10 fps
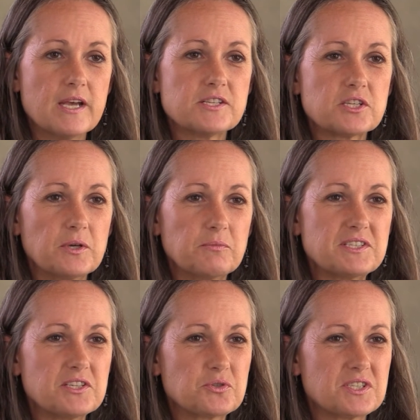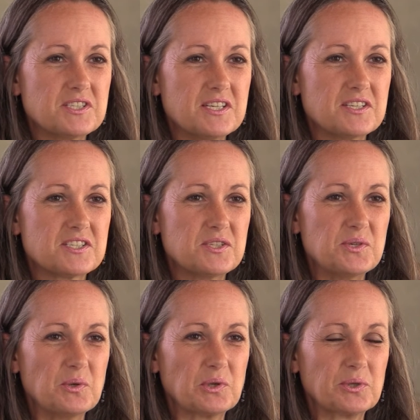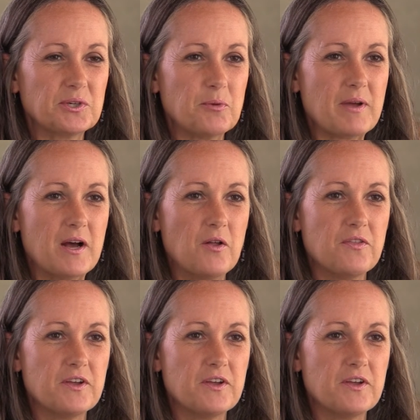So it was interesting to learn about